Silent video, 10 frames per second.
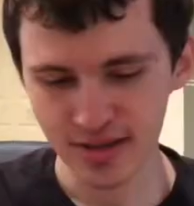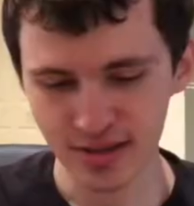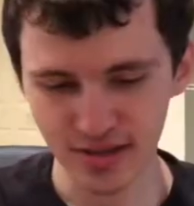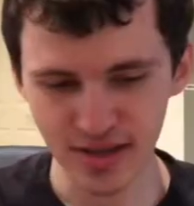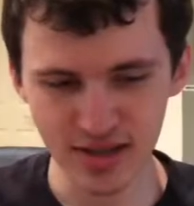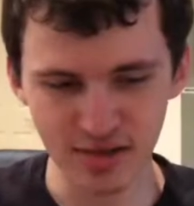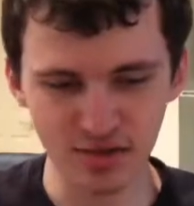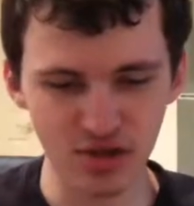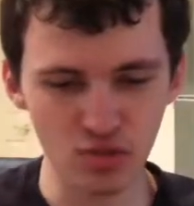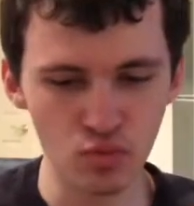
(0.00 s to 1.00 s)
Though I guess you
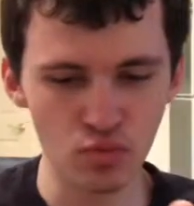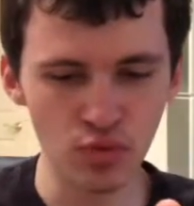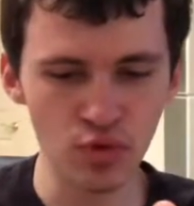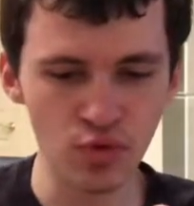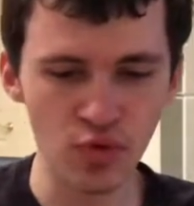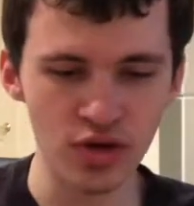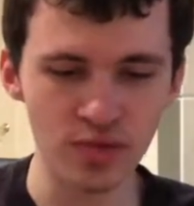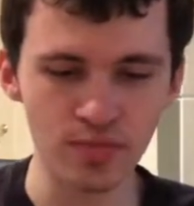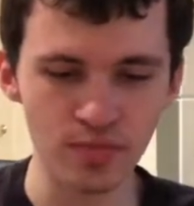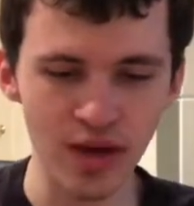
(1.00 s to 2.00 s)
would want to
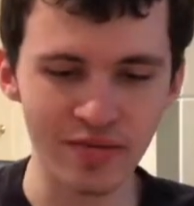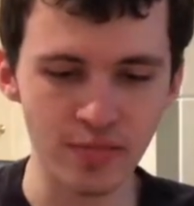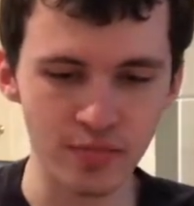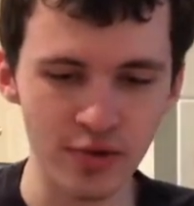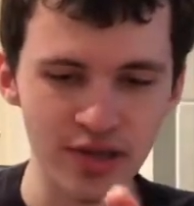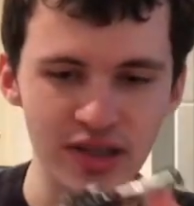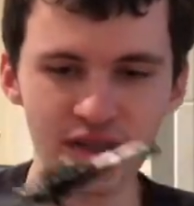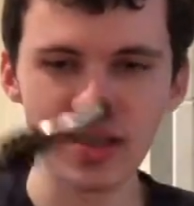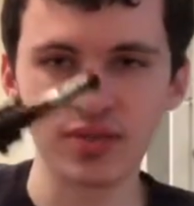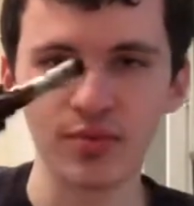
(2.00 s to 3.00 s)
have it pointing
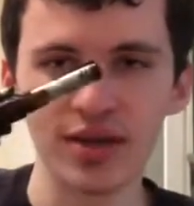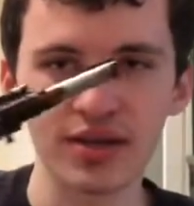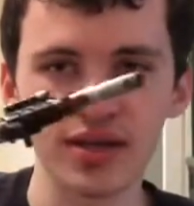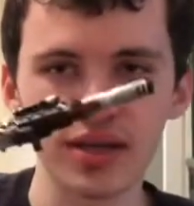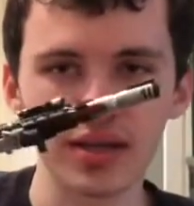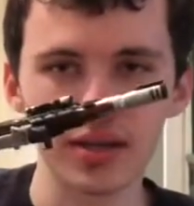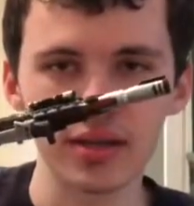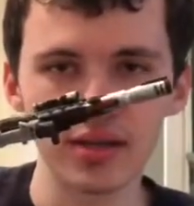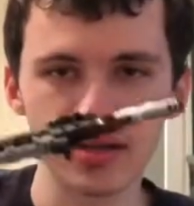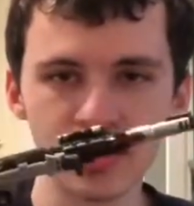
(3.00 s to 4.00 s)
this way,
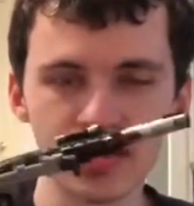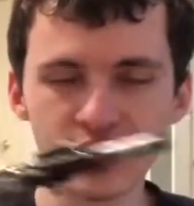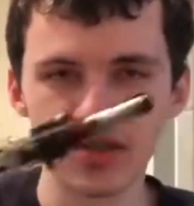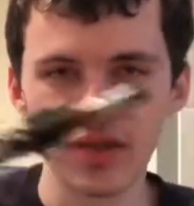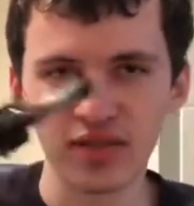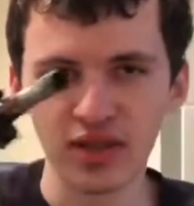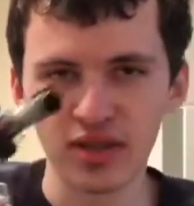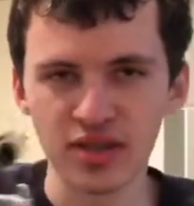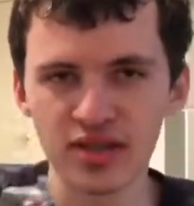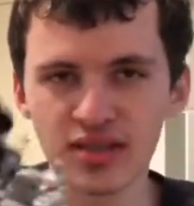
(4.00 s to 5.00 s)
technically. So you have the
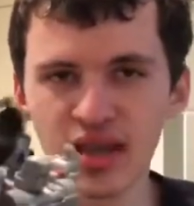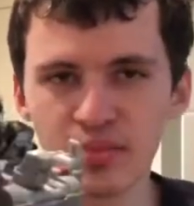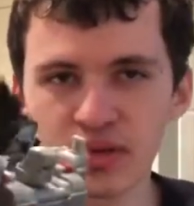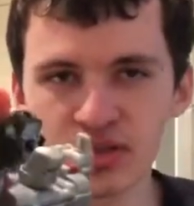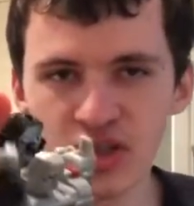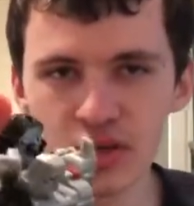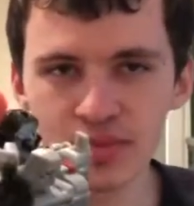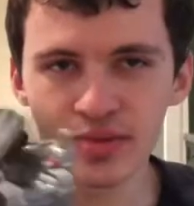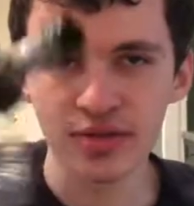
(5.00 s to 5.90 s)
little sniper scope.